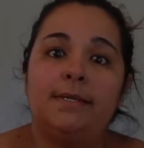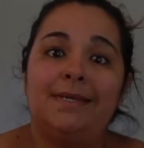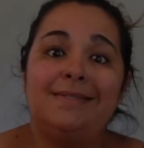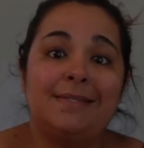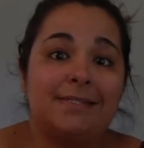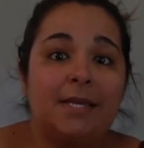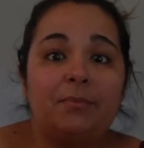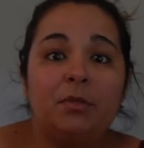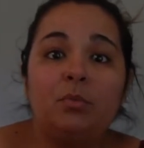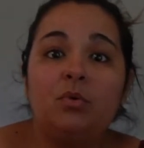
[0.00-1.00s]
is
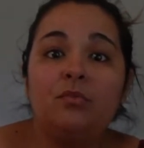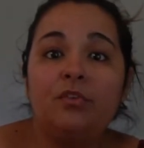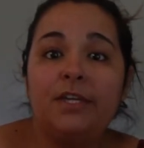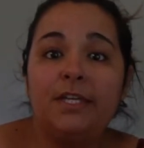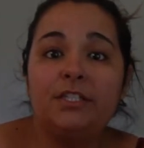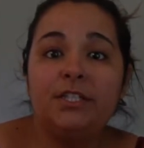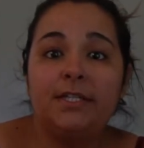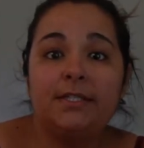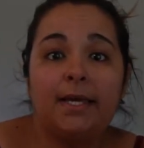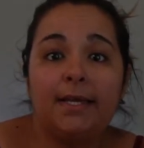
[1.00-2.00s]
acceptable for a
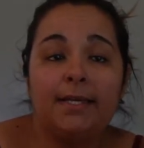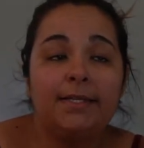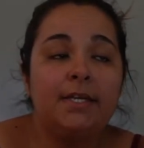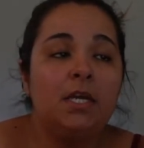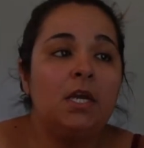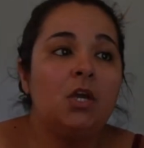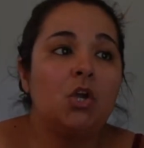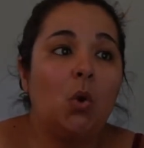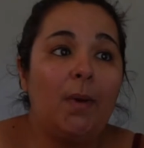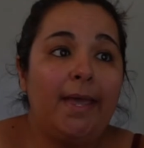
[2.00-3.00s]
ketogenic diet,
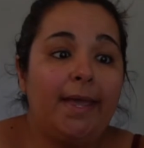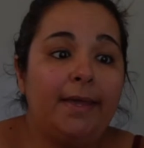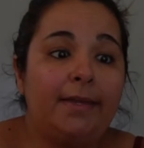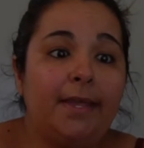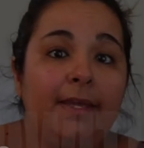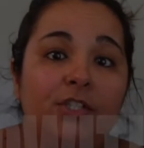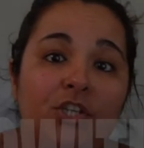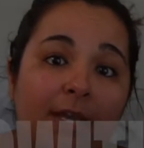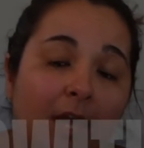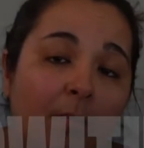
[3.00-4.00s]
go ahead and
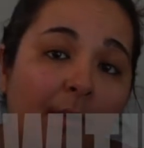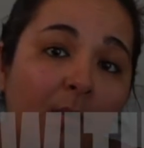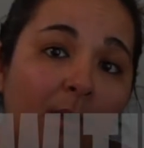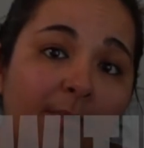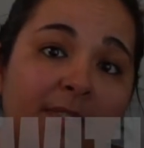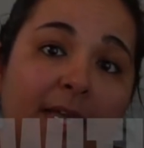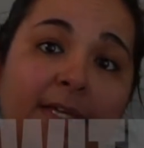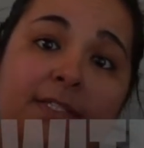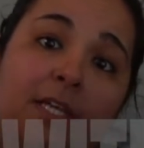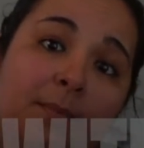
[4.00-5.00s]
check out my
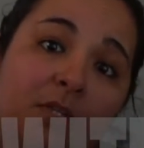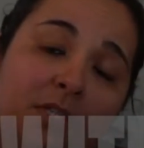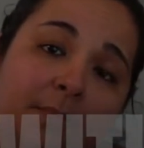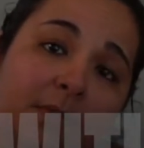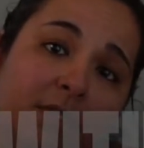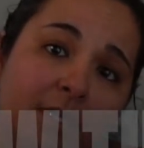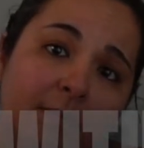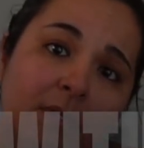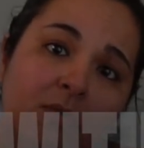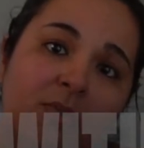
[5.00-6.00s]
website,
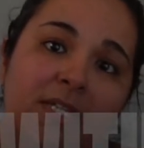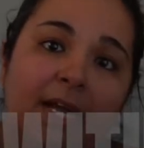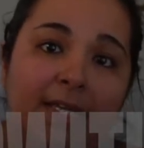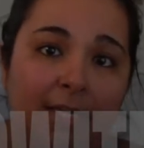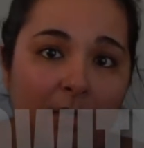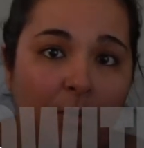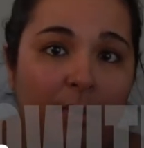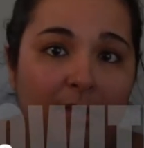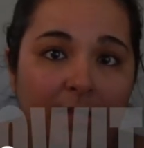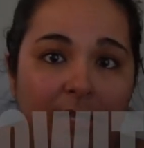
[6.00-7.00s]

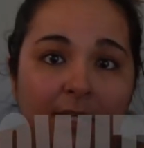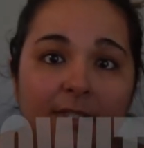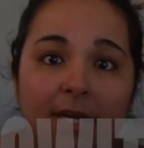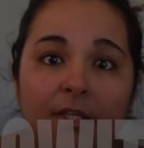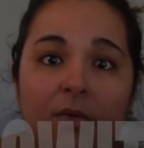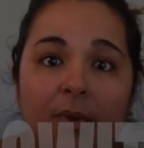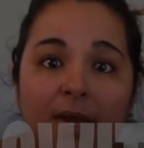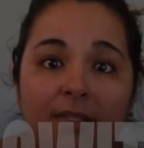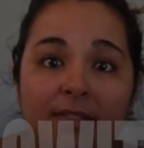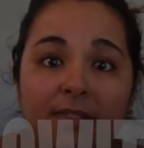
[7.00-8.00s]

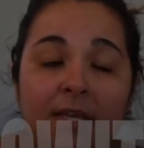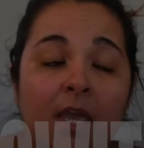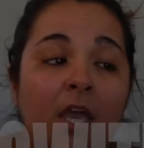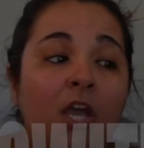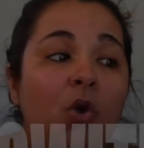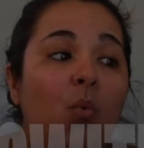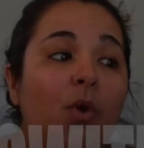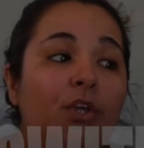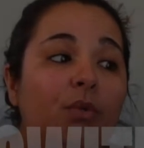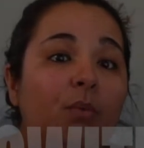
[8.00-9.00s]
www.ketowithlee.us,
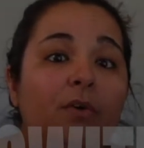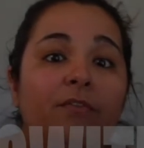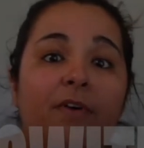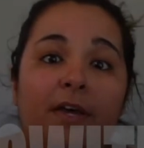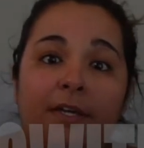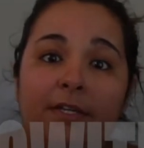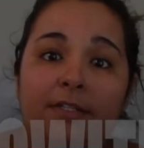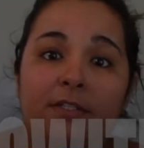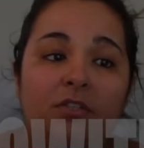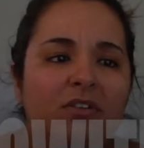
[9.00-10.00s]
where you will
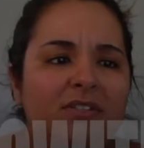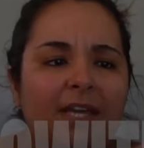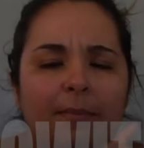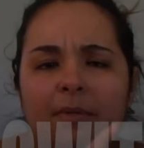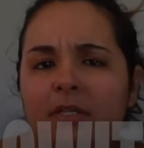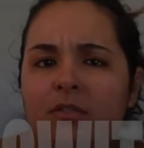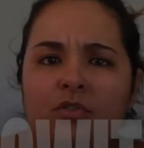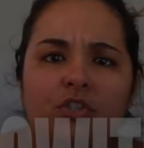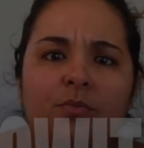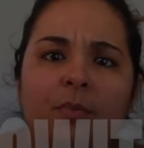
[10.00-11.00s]
find, you could type it in the
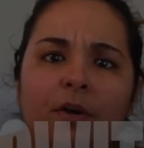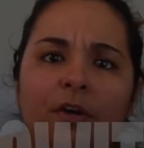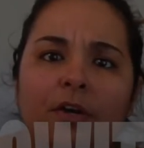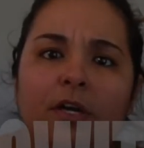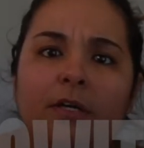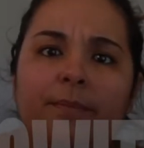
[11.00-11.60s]
search bar,